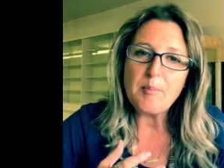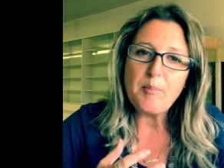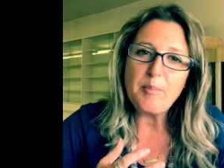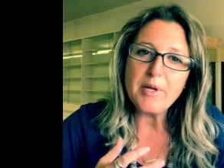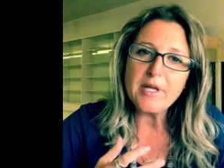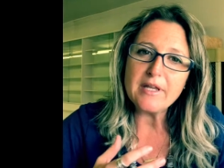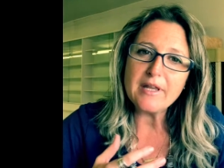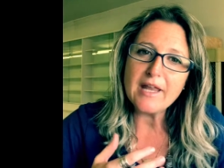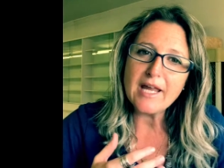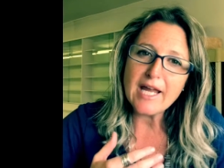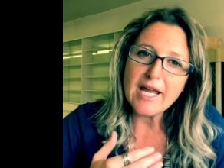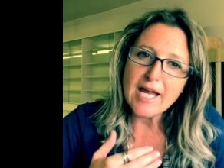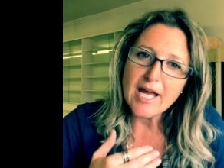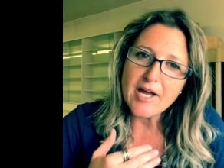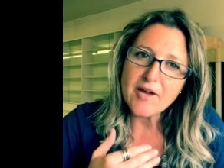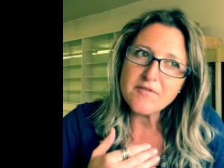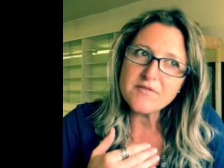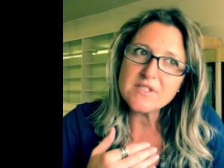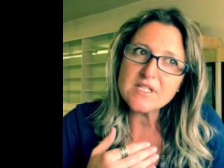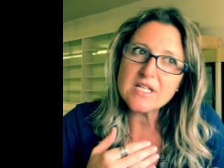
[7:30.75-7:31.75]
but they
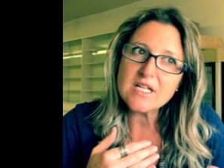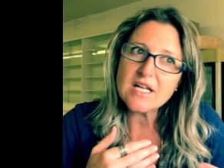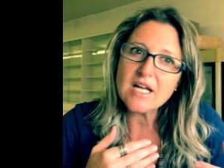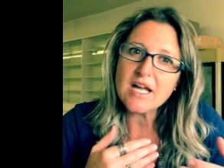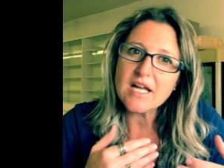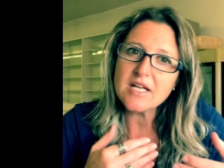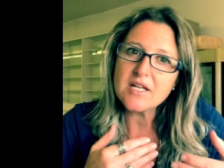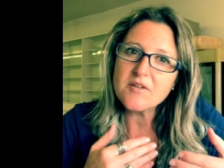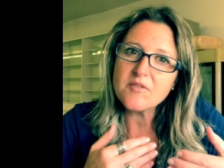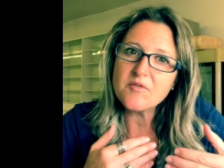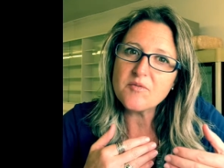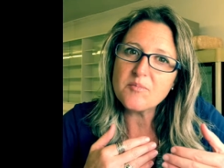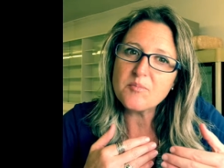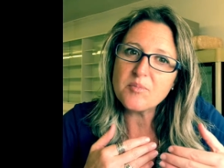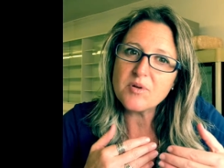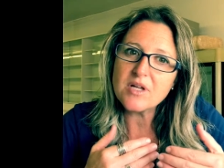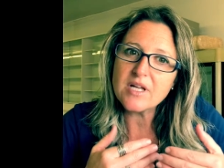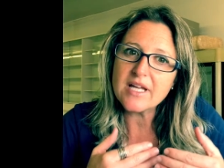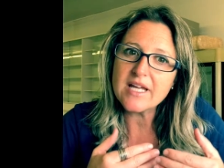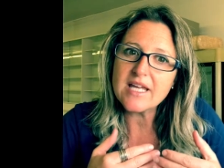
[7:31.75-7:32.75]
have to kind of
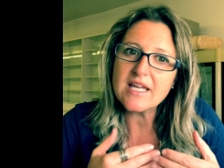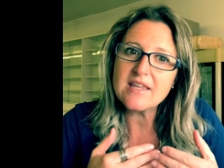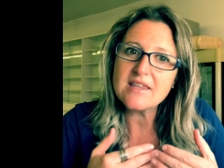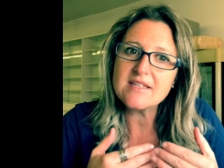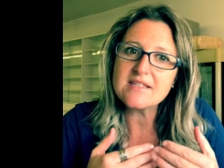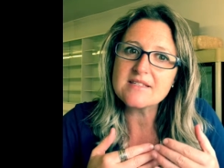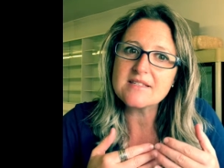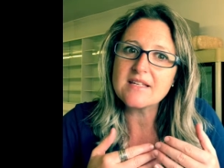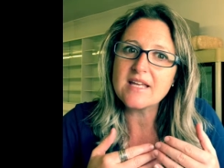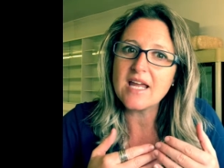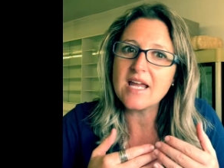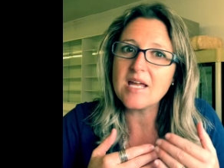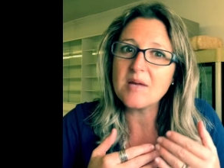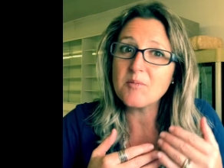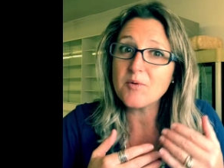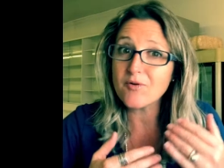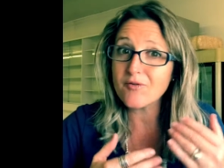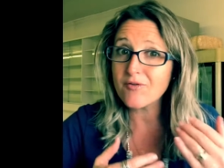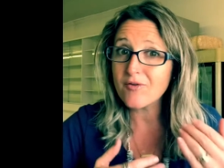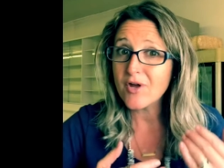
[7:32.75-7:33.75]
play this
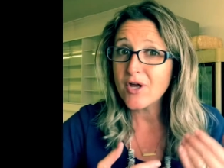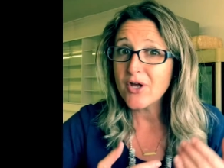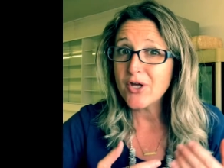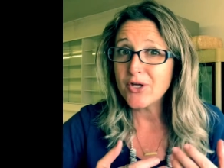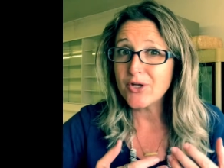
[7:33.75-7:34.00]
game of,